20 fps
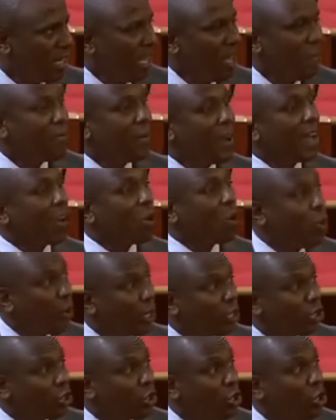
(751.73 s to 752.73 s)
If I
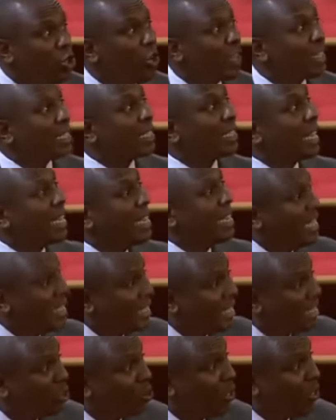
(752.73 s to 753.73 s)
question your
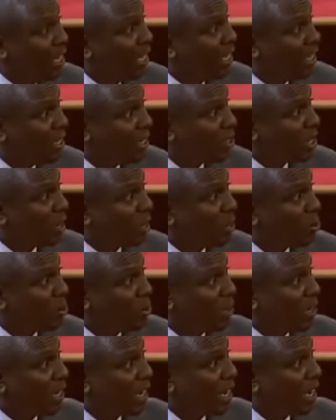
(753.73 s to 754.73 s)
sanity today, Honorable
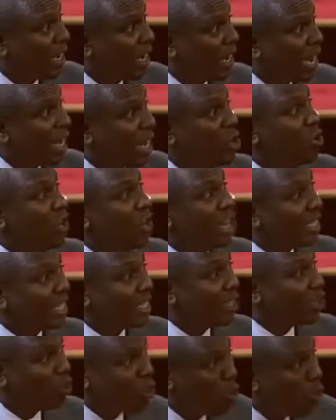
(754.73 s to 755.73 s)
Speaker, and you
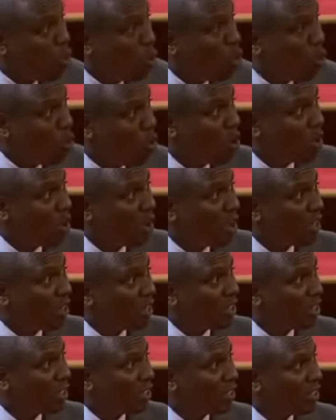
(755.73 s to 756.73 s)
let it go,
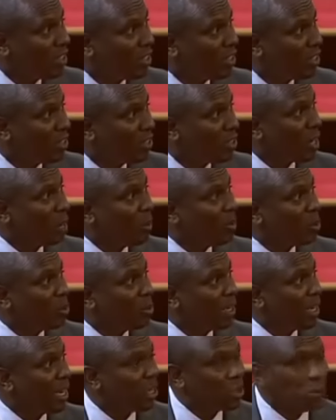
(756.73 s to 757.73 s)
Honorable
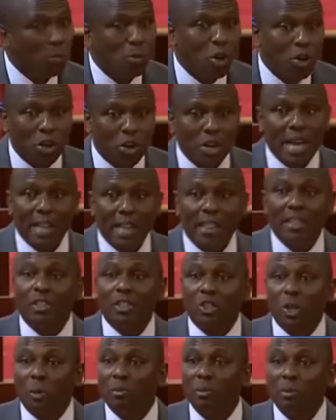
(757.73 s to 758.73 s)
Speaker, tomorrow
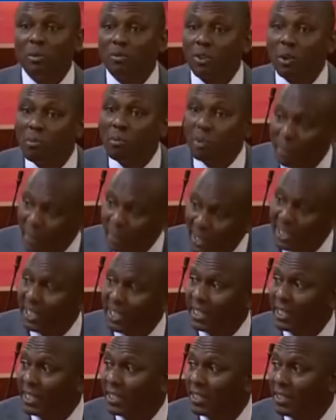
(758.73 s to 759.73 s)
nothing stops me from
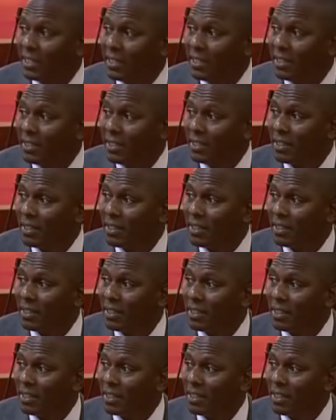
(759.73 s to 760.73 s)
repeating it.
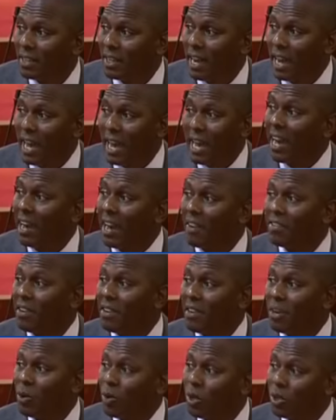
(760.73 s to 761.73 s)
I have
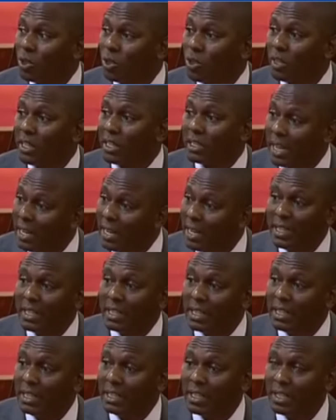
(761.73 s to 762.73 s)
never questioned the
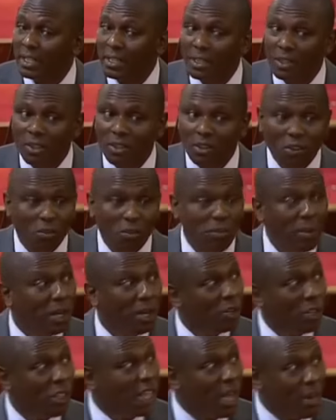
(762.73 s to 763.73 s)
sanity of
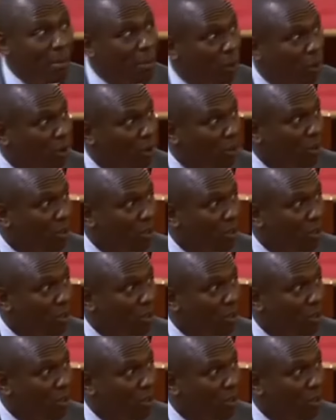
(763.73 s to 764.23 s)
Millie Odhiambo.